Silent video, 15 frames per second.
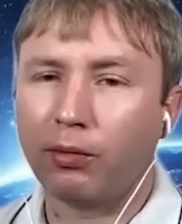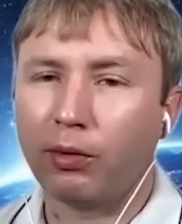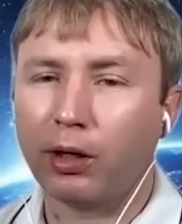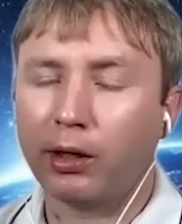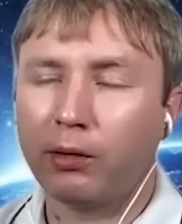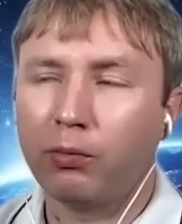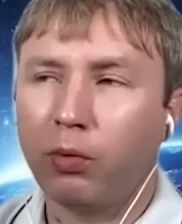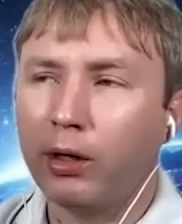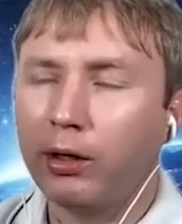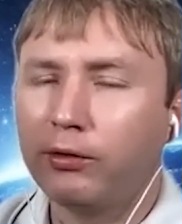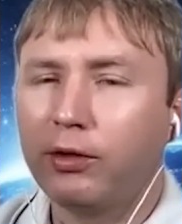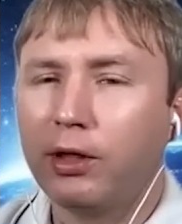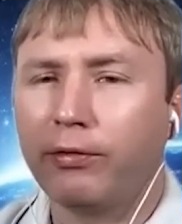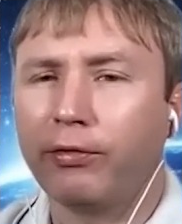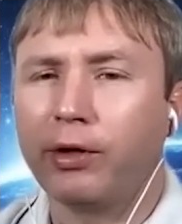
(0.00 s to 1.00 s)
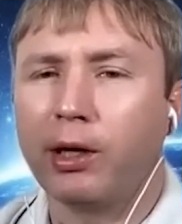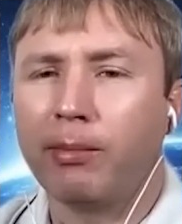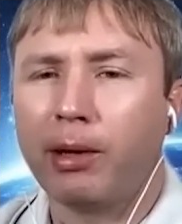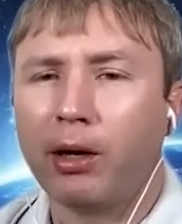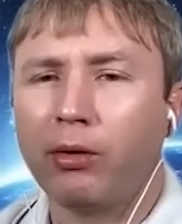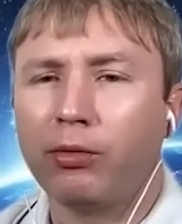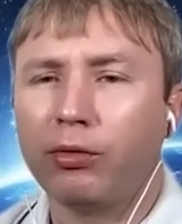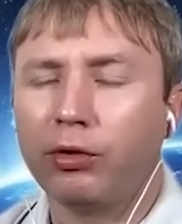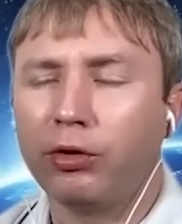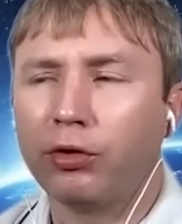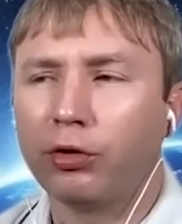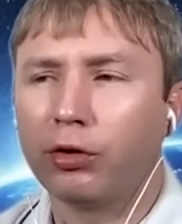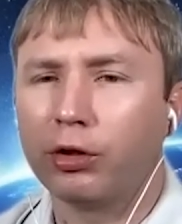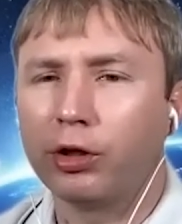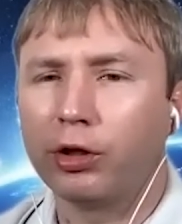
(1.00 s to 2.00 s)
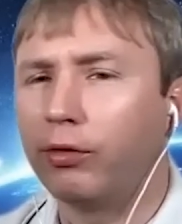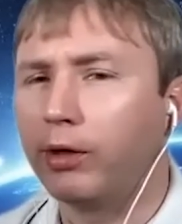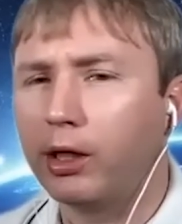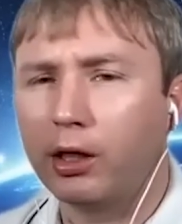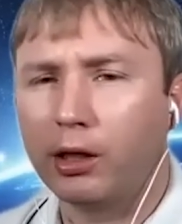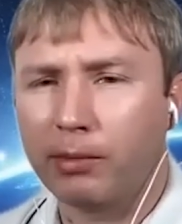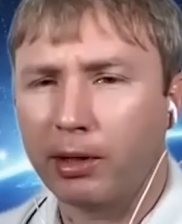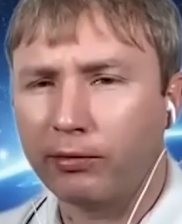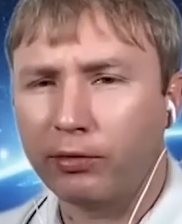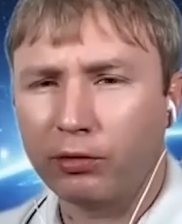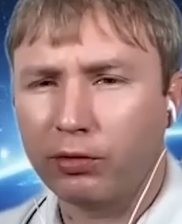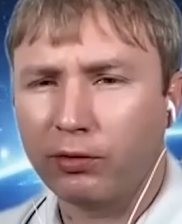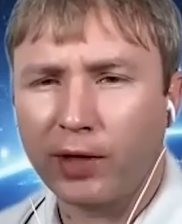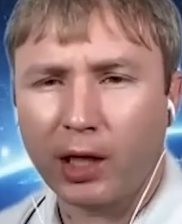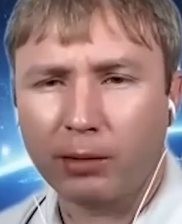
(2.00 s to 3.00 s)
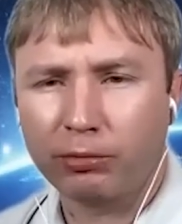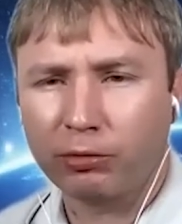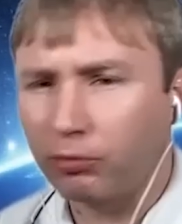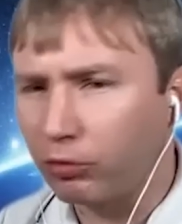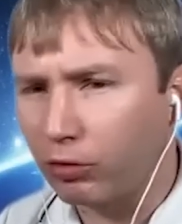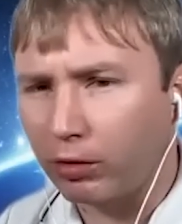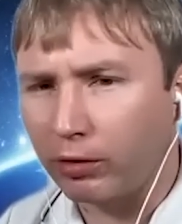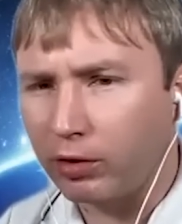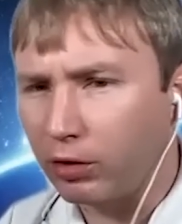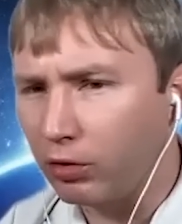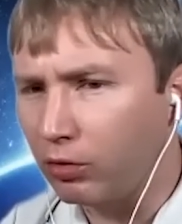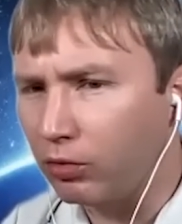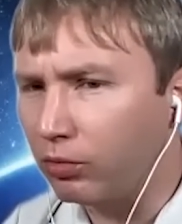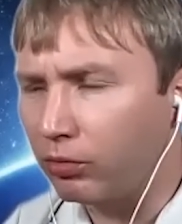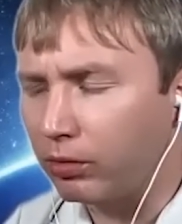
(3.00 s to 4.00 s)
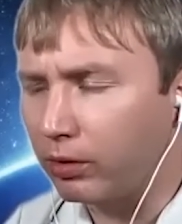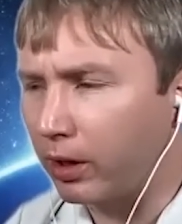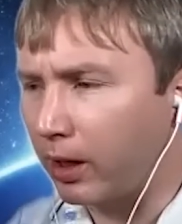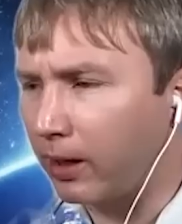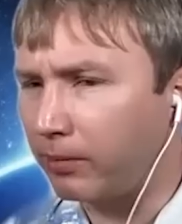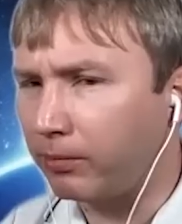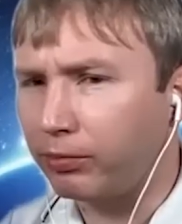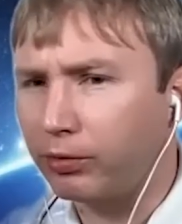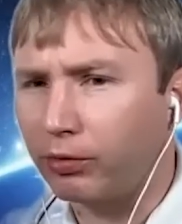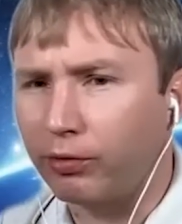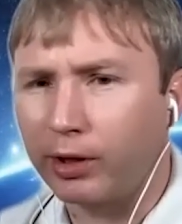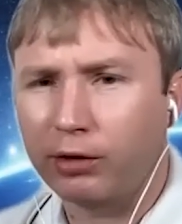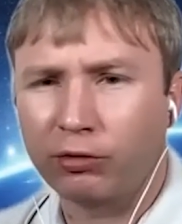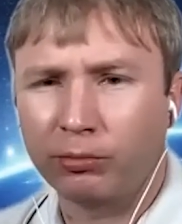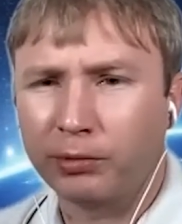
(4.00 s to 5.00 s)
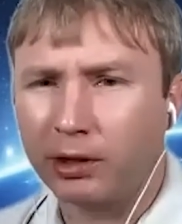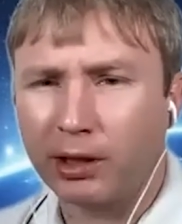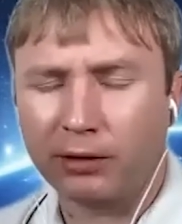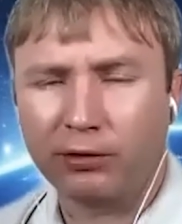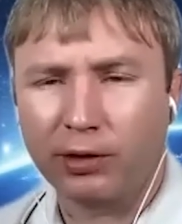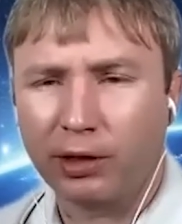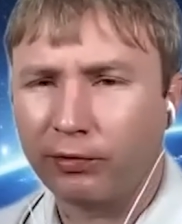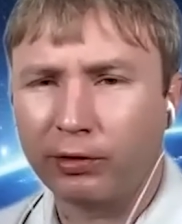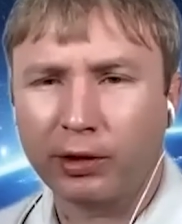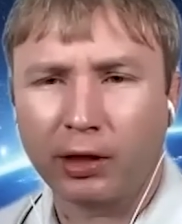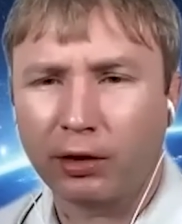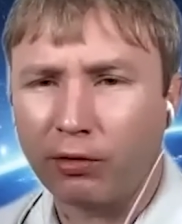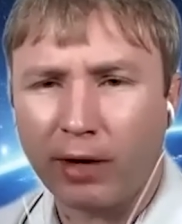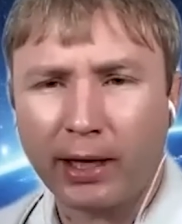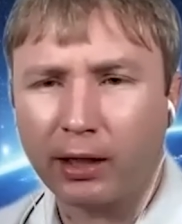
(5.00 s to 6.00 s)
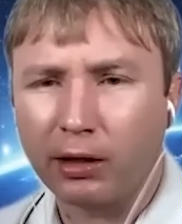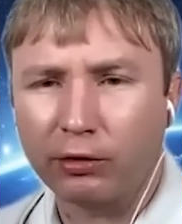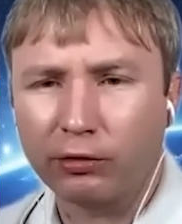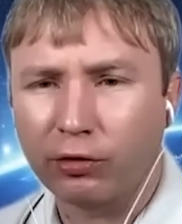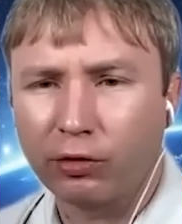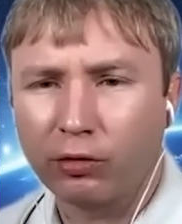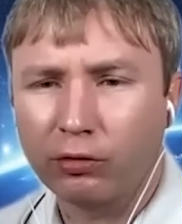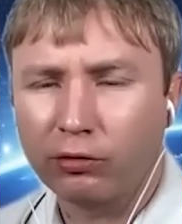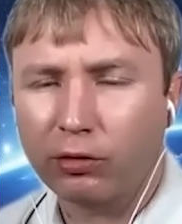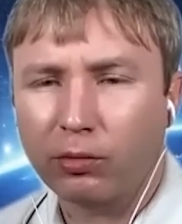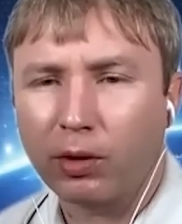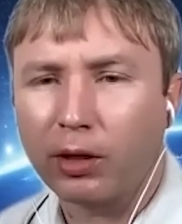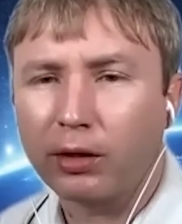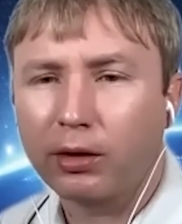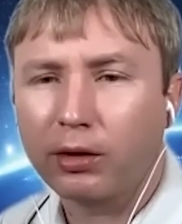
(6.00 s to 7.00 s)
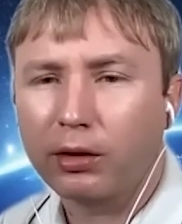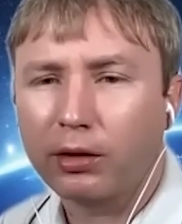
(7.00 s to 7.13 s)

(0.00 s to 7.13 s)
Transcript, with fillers: like, what is different about your curriculum? Have you developed some sort of new uh, curriculum, something that's different than the regular schools, or what?